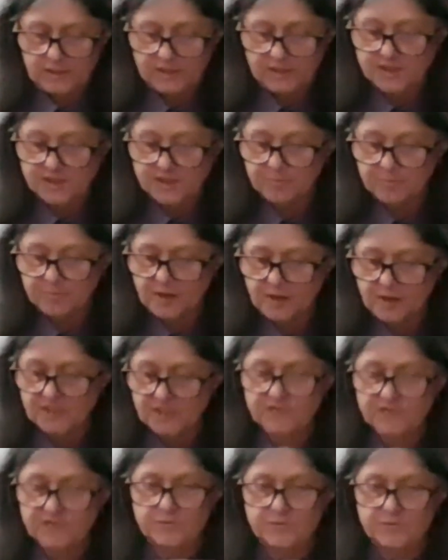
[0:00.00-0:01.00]
it
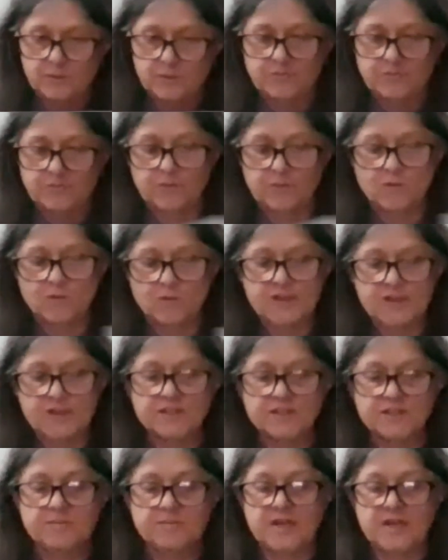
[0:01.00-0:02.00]
possible for one
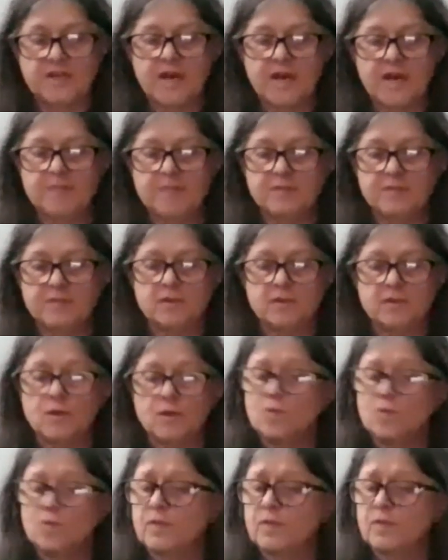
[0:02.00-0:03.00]
to be happy
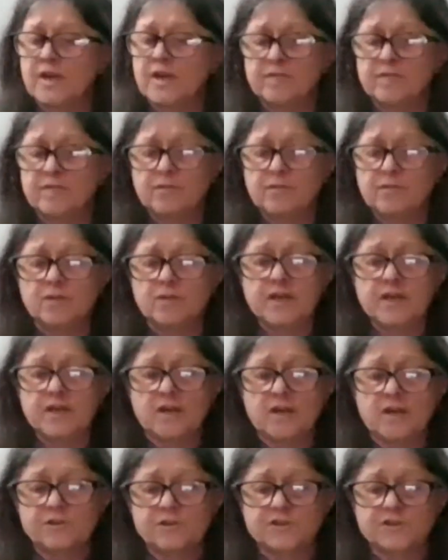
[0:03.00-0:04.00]
when everyone
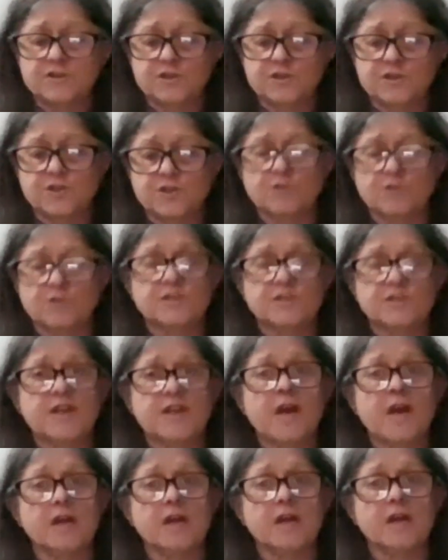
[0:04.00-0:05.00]
else is so
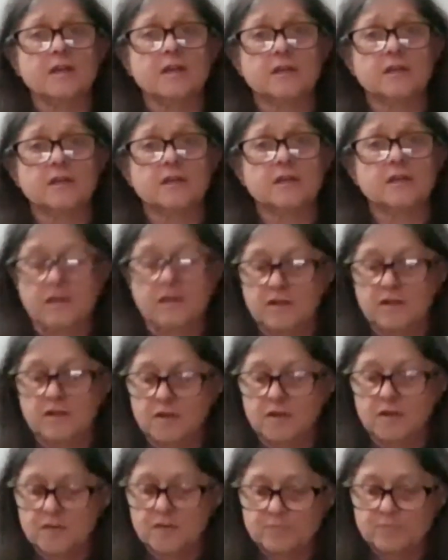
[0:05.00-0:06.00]
sad?
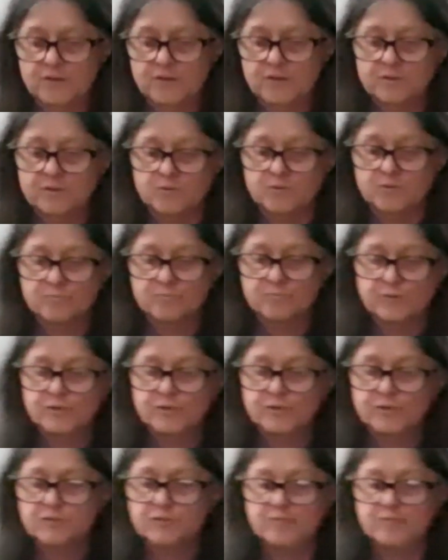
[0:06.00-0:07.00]
Umuntu
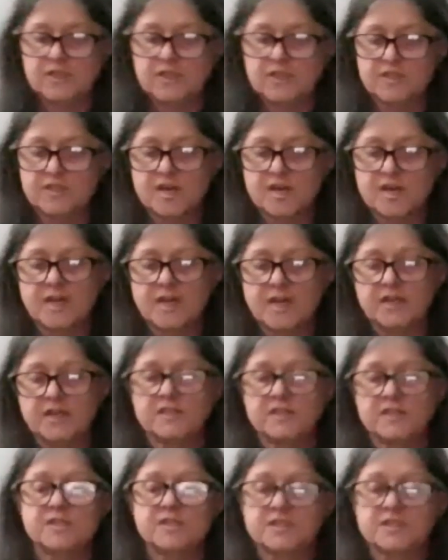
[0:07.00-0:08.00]
means I
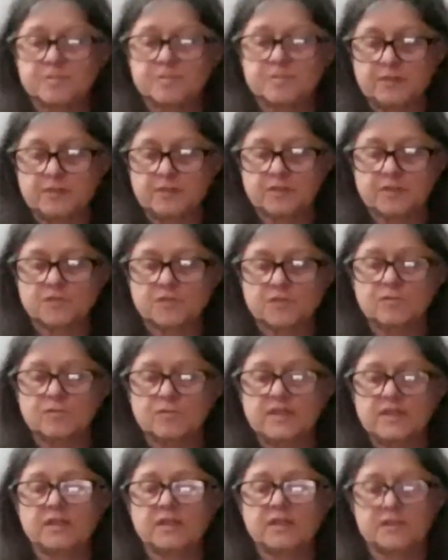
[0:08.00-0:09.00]
exist because we
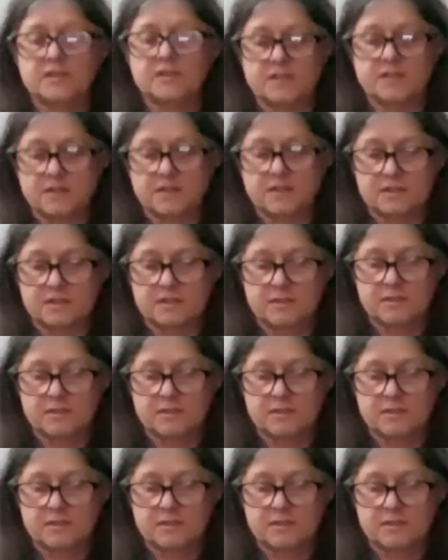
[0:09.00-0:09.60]
exist."